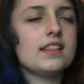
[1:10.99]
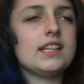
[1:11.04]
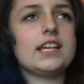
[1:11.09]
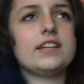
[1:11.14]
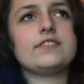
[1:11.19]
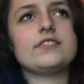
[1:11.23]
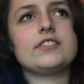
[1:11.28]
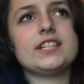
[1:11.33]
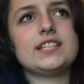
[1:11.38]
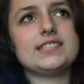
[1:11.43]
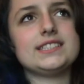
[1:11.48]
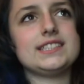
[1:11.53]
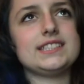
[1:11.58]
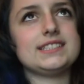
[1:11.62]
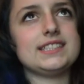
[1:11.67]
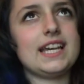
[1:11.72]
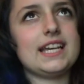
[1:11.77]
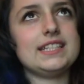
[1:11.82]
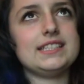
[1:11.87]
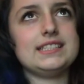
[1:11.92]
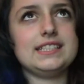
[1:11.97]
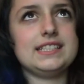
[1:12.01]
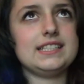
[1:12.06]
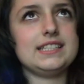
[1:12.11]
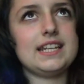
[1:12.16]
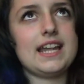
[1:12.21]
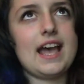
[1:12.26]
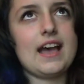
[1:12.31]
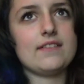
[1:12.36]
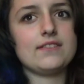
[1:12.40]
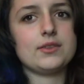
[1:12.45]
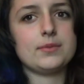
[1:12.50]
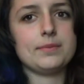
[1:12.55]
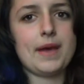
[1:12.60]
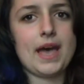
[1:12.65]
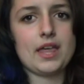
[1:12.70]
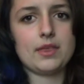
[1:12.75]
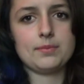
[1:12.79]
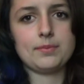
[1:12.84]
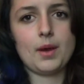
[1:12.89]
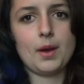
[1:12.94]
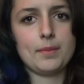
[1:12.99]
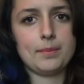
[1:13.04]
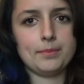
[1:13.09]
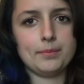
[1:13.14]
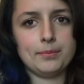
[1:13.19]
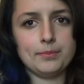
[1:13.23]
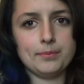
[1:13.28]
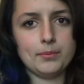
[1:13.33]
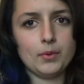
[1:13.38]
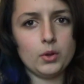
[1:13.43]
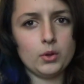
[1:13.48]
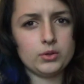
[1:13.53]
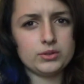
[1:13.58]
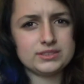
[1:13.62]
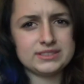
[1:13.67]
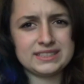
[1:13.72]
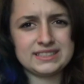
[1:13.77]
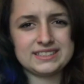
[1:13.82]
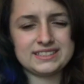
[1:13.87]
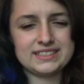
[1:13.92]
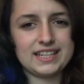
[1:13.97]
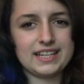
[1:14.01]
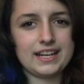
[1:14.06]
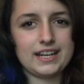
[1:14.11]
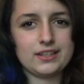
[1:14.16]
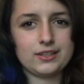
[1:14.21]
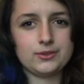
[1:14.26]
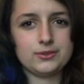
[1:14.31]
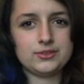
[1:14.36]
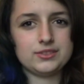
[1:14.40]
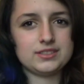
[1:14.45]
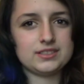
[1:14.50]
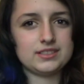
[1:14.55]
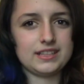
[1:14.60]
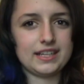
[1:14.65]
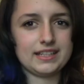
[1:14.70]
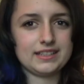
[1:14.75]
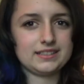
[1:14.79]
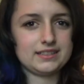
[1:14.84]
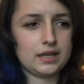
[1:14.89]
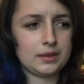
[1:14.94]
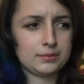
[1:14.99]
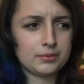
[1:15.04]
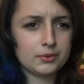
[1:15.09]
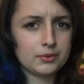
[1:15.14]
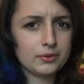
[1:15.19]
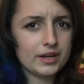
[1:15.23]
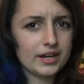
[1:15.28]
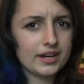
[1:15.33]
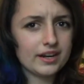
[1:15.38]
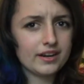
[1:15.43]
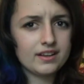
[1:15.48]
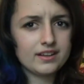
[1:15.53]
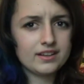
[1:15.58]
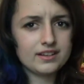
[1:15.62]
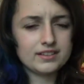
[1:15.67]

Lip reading: Like, for instance, I didn't have the bath bomb molds. Instead I used like Tupperware?